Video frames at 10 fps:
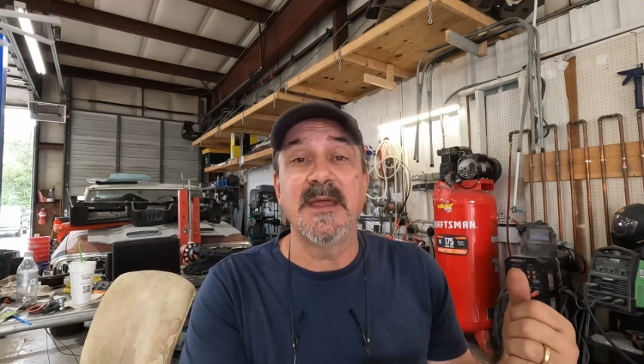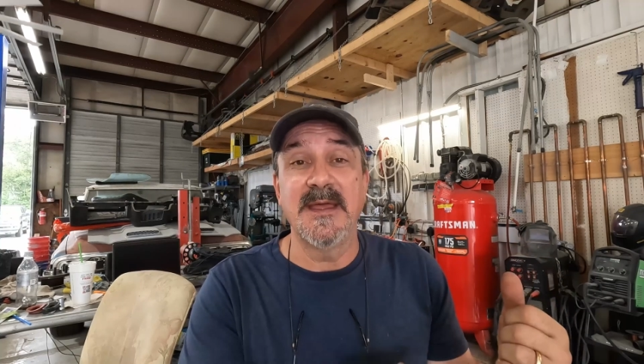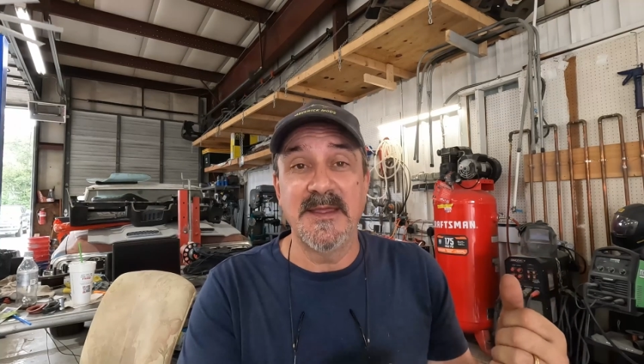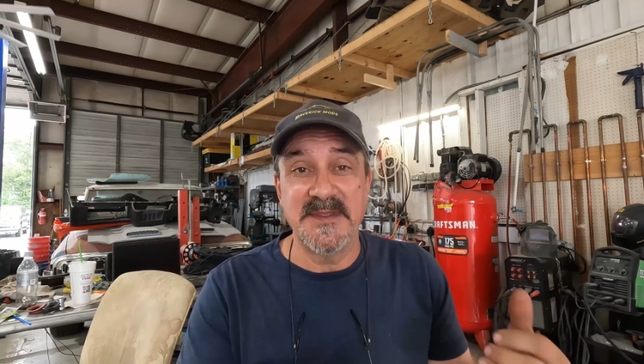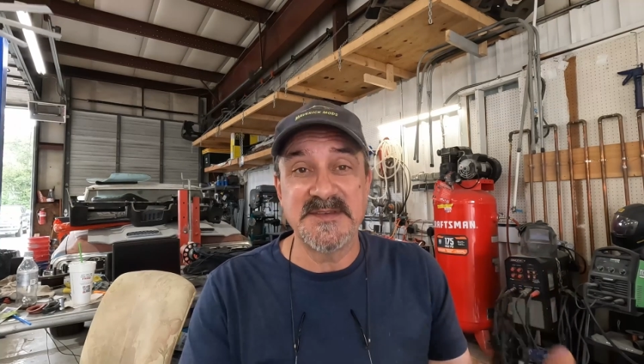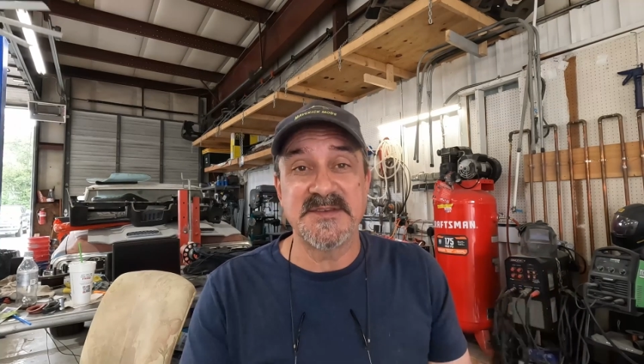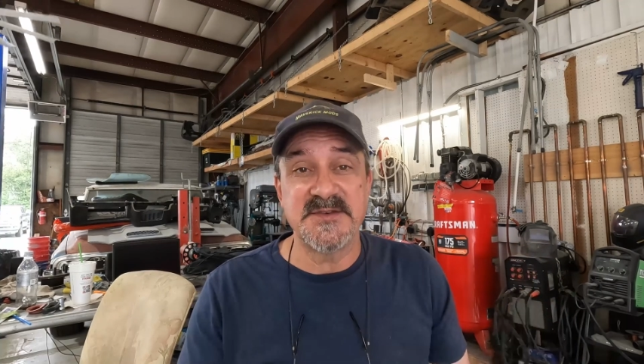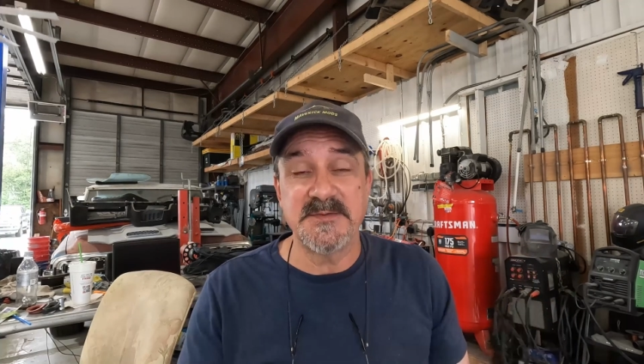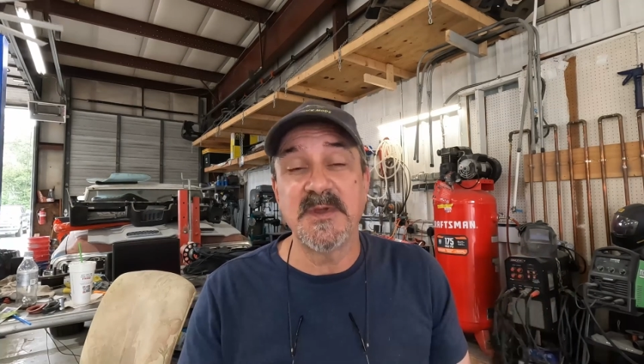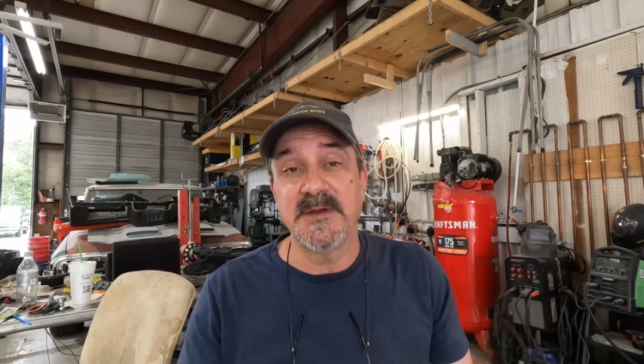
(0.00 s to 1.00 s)
And this
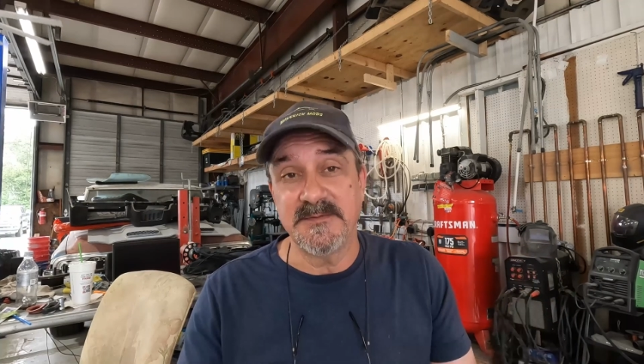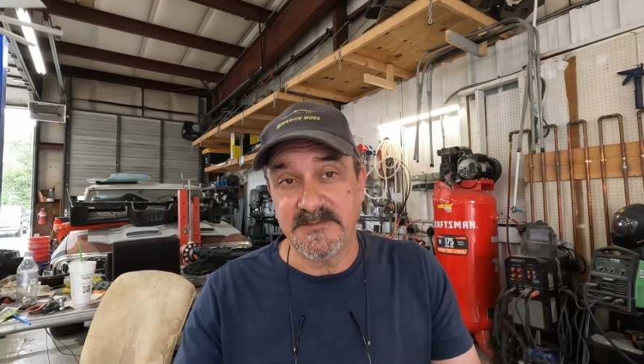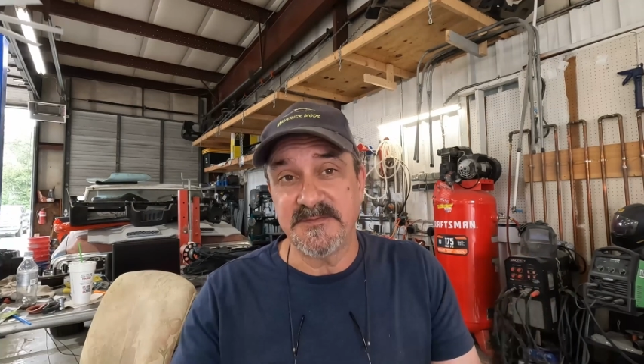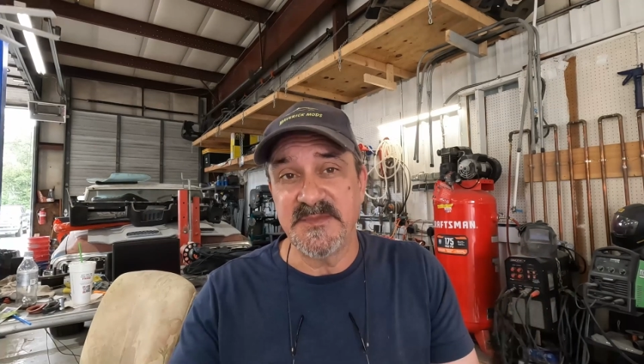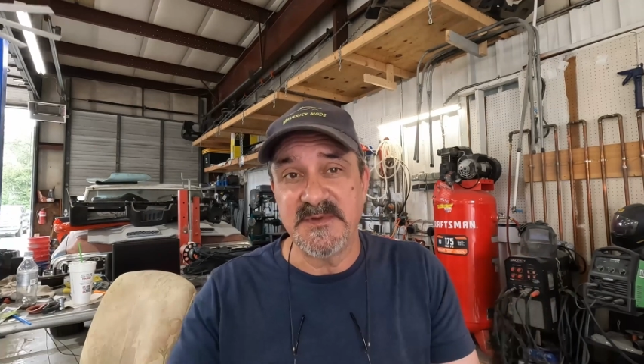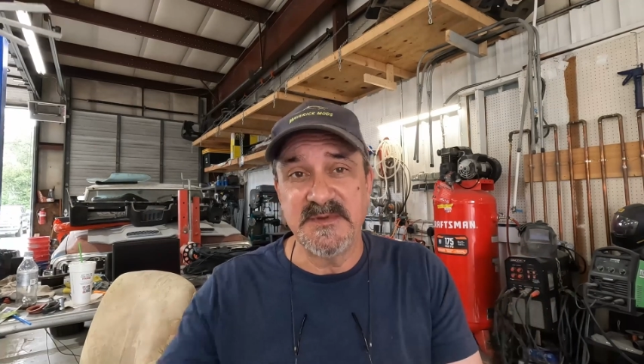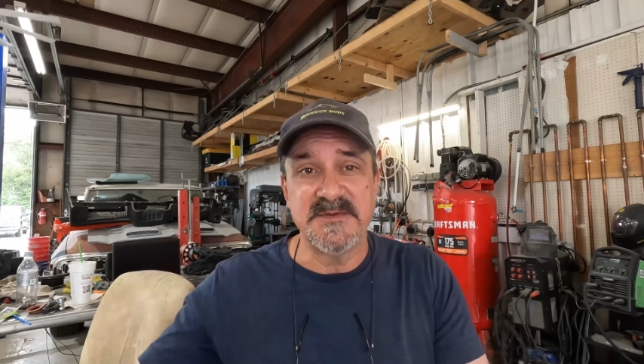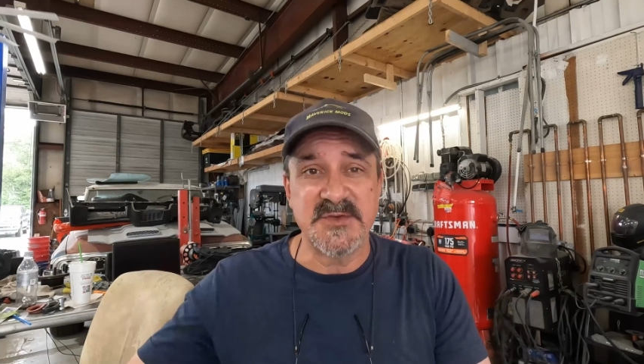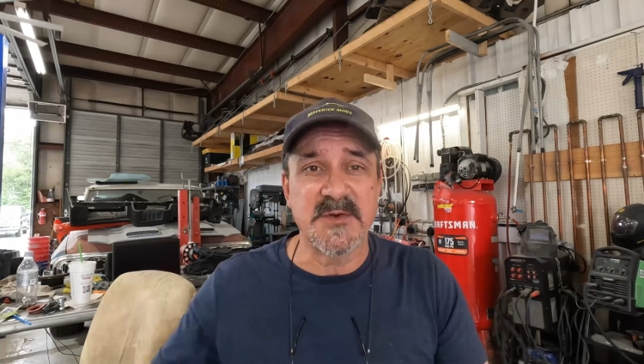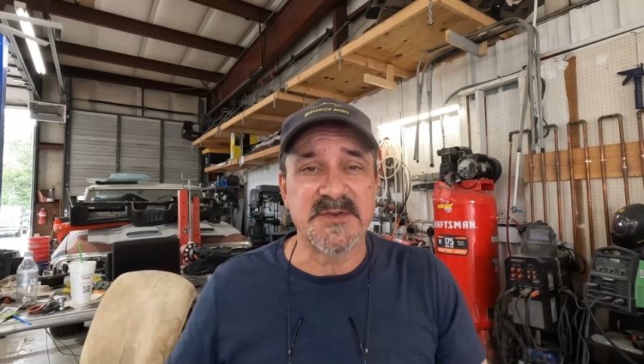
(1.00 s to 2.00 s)
is
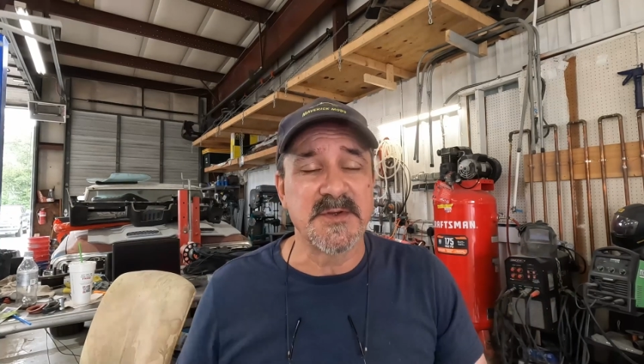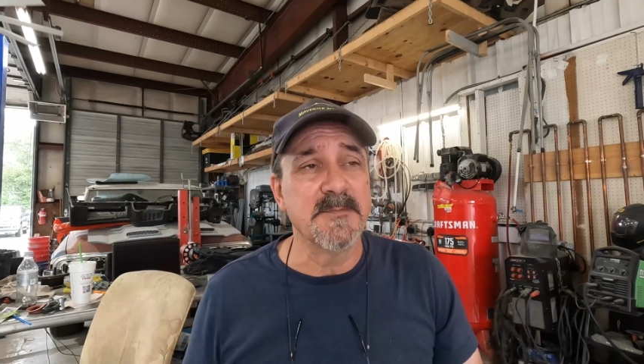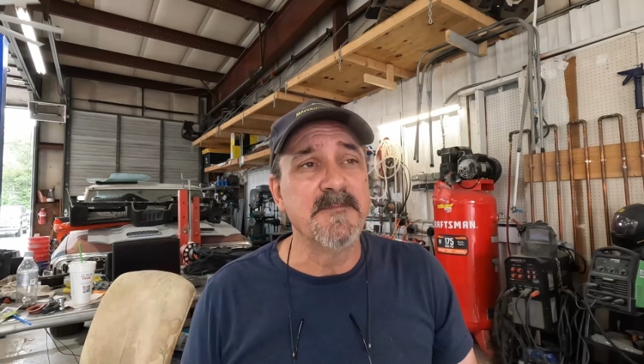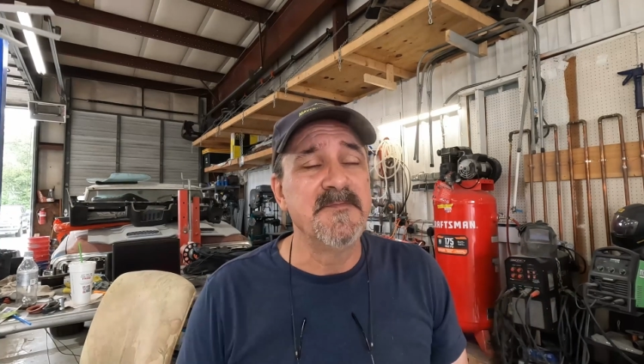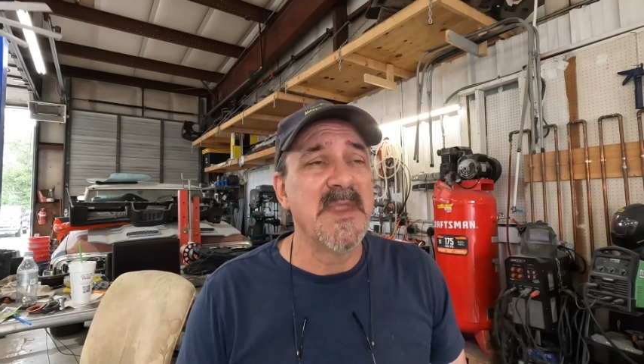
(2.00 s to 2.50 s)
short term,